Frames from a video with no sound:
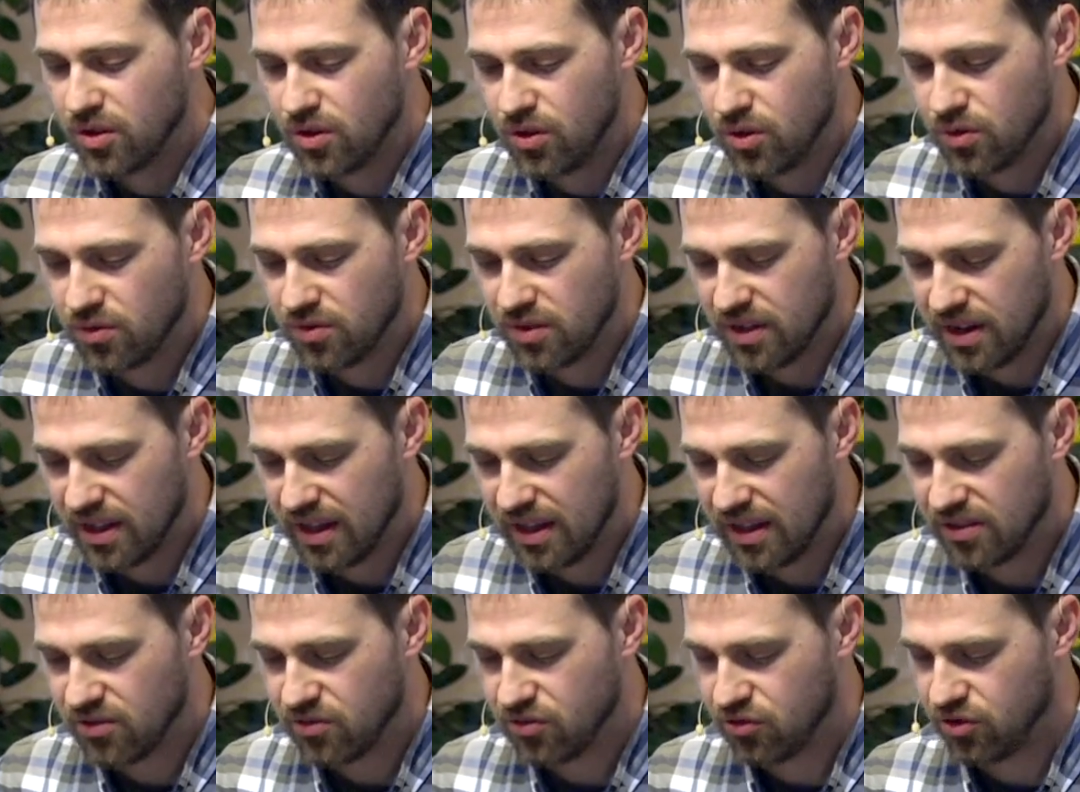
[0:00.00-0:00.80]
to use in
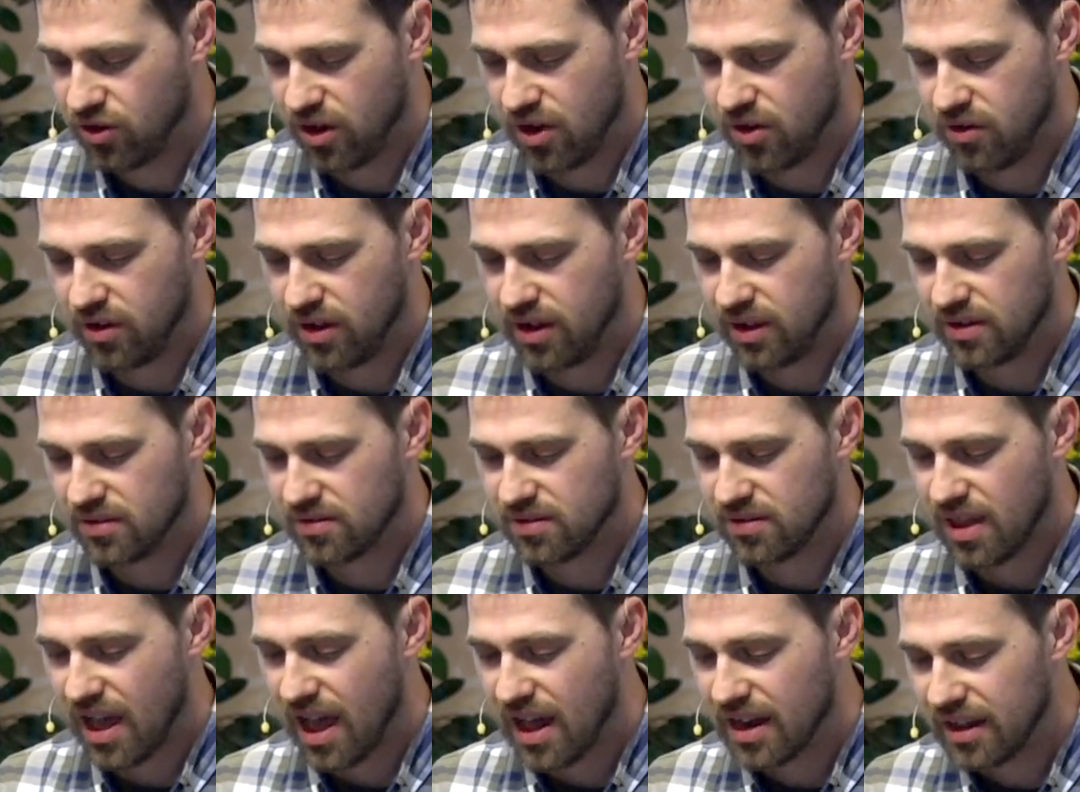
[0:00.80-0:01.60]
his
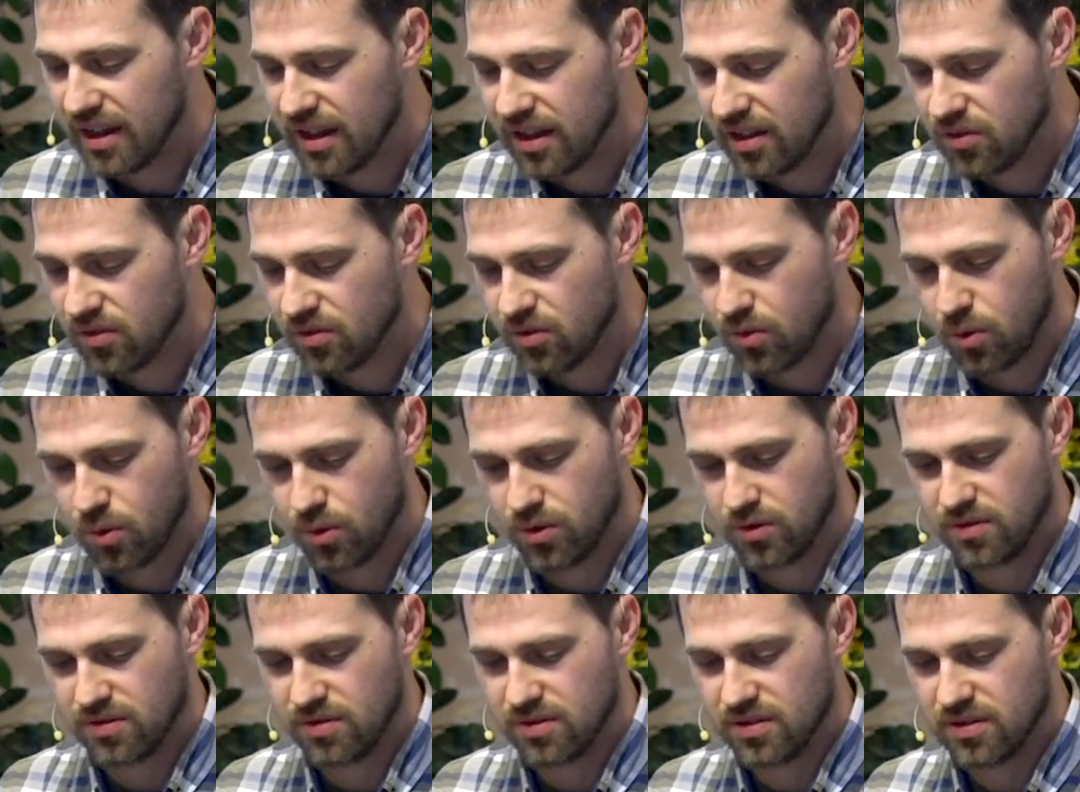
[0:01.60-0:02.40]
chariots, on his
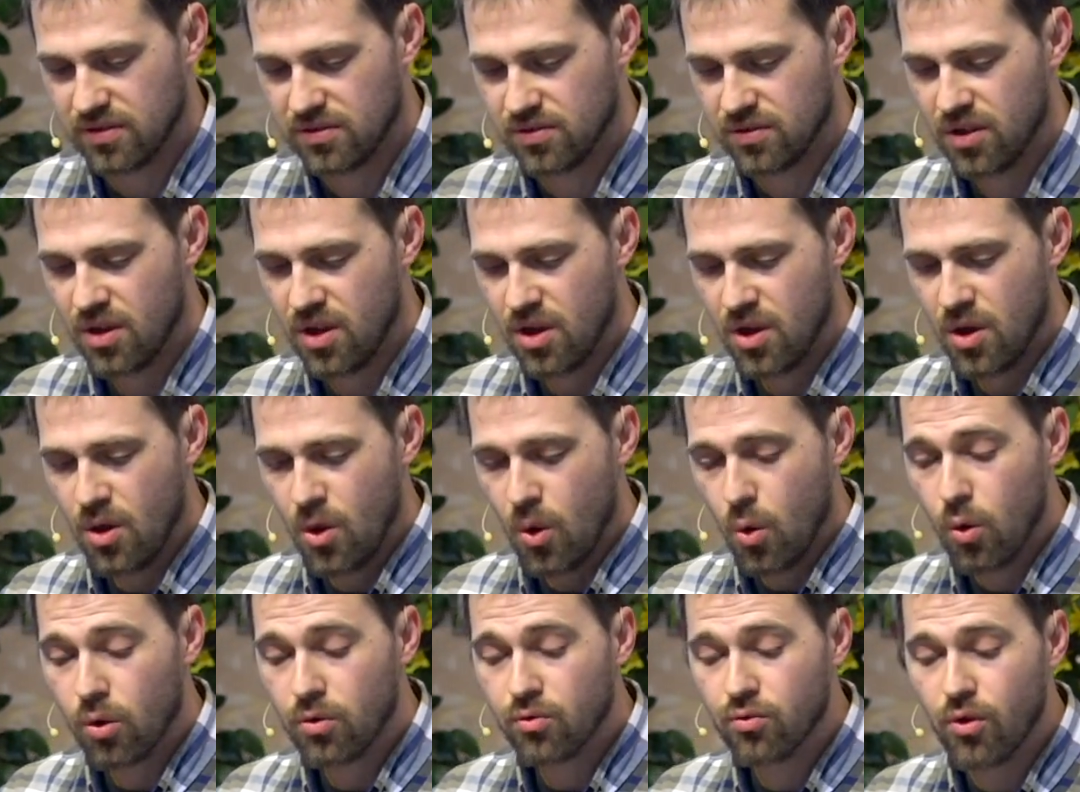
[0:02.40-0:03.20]
horses,
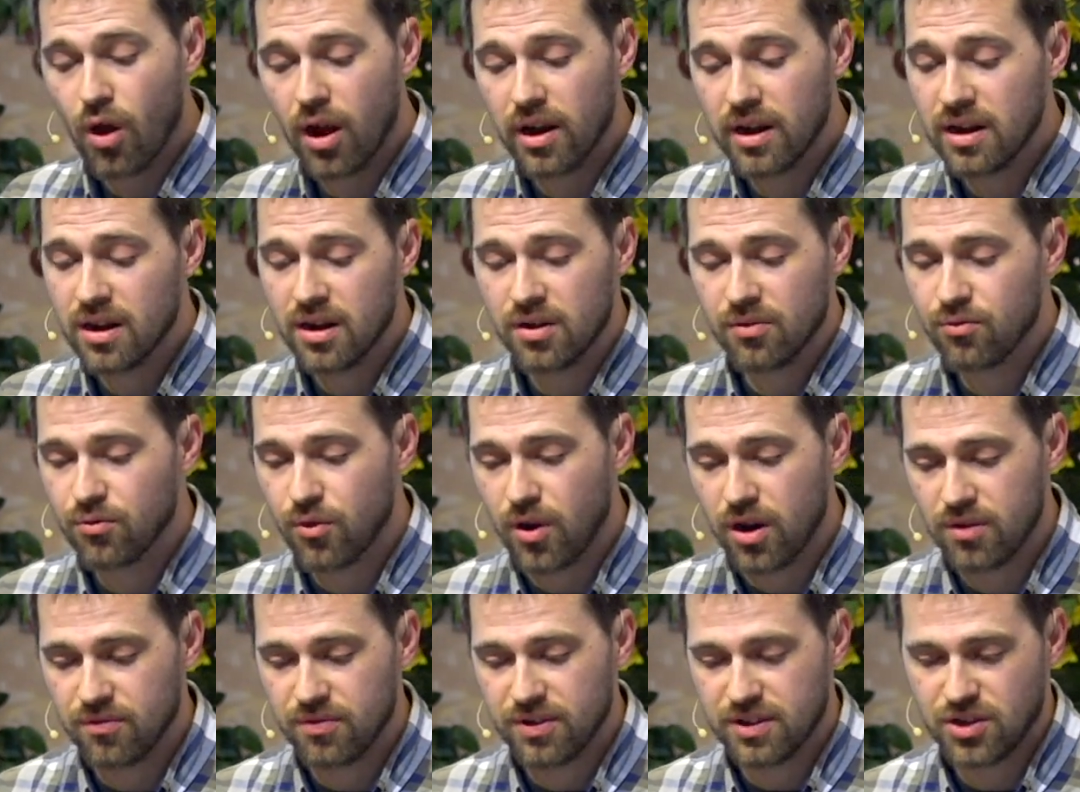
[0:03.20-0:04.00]
or running in
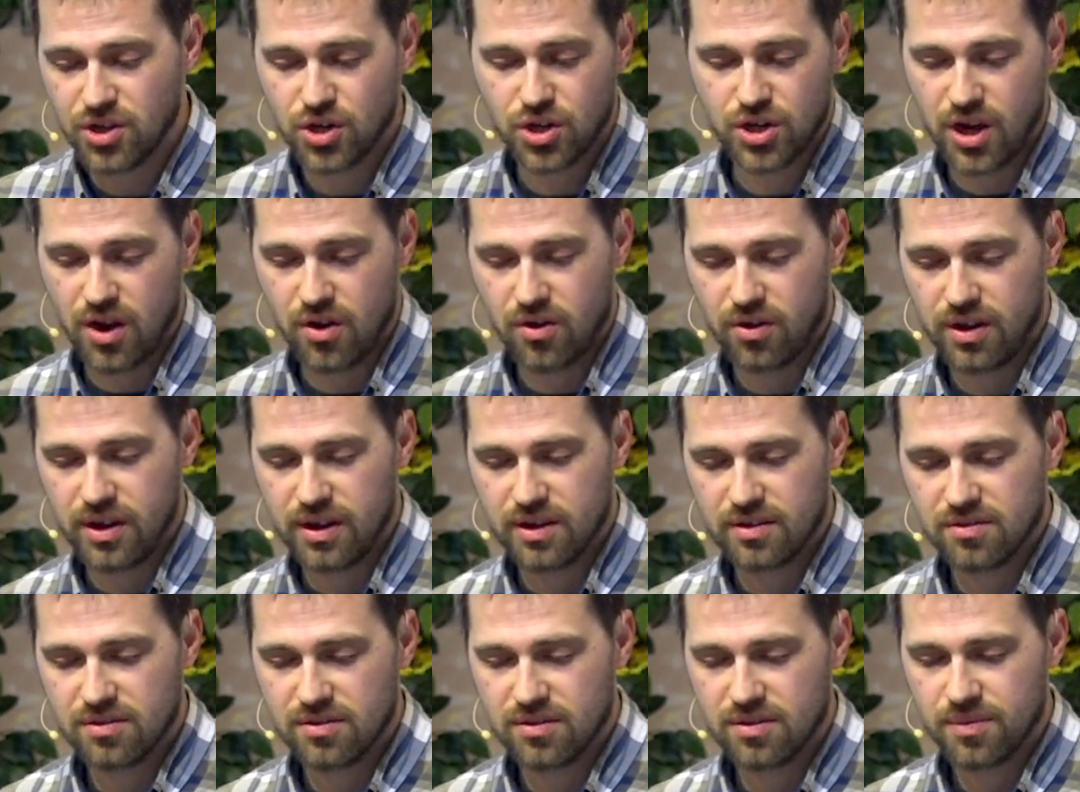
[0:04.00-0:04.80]
front of his
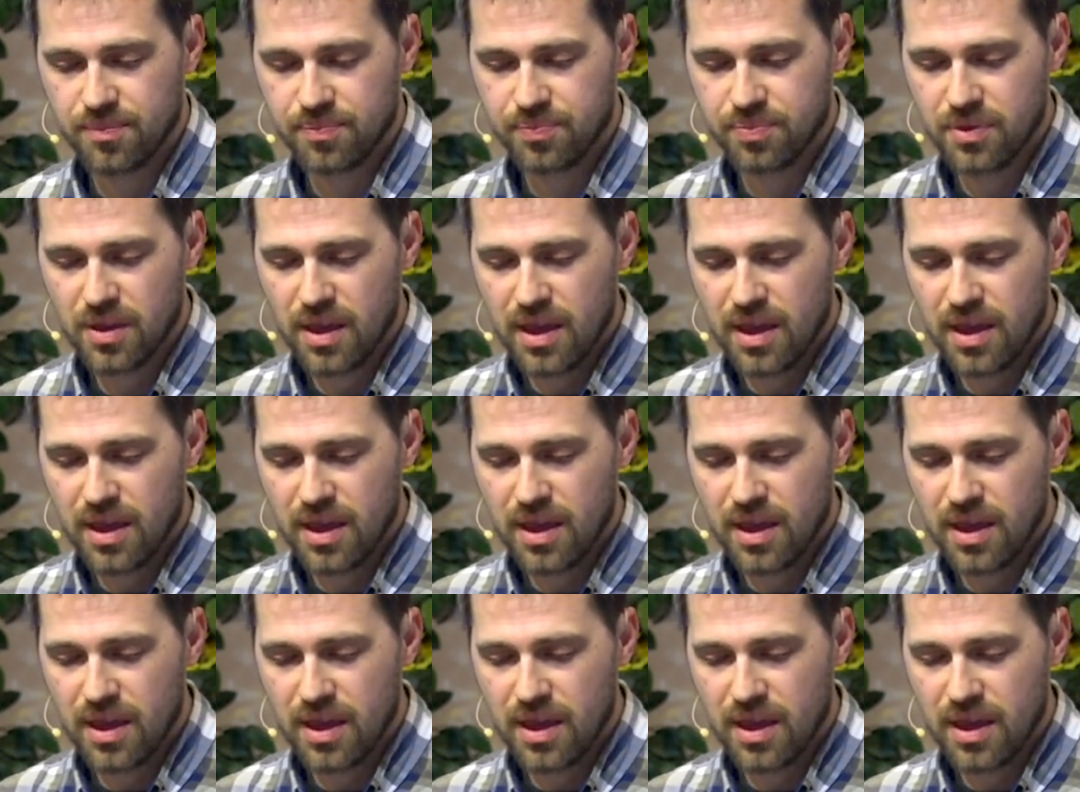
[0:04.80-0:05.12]
chariots.